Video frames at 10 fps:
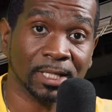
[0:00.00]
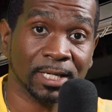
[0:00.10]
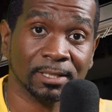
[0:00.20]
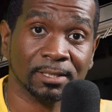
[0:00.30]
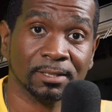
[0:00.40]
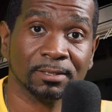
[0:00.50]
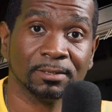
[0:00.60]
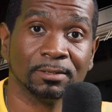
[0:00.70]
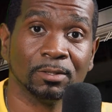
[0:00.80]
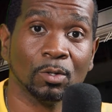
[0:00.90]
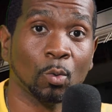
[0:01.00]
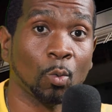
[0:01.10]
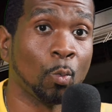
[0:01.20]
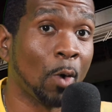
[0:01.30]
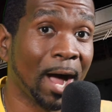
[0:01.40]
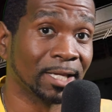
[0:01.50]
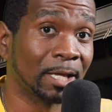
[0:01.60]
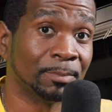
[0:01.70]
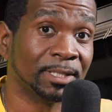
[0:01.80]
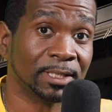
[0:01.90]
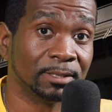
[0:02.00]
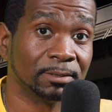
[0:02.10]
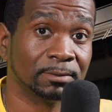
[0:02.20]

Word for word: like while I'm in it.